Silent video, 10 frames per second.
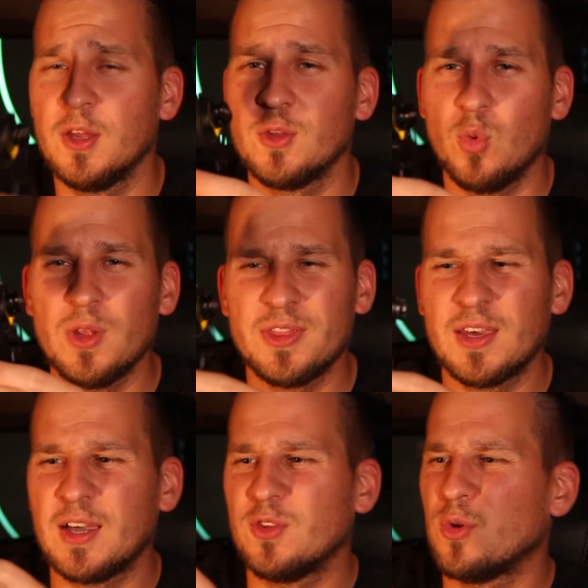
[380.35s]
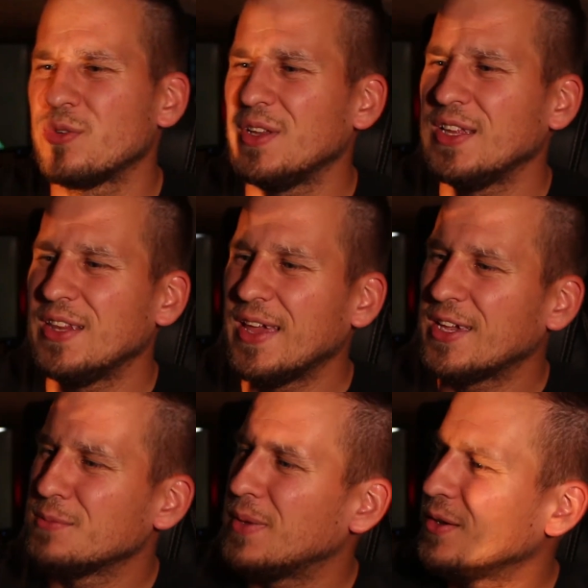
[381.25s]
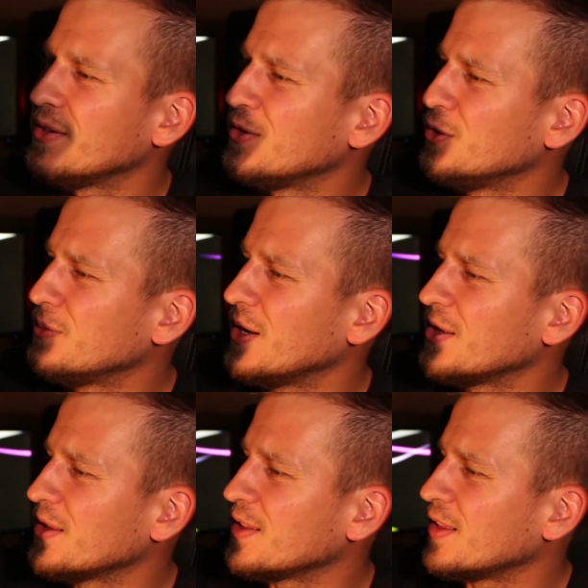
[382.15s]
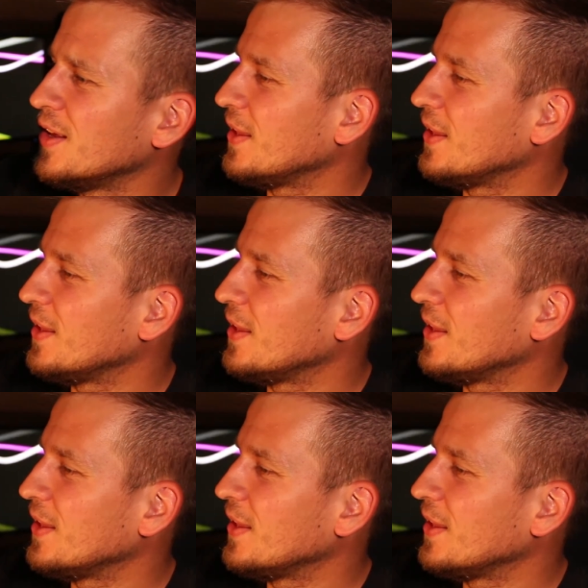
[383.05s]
The one thing I don't really like about it too much is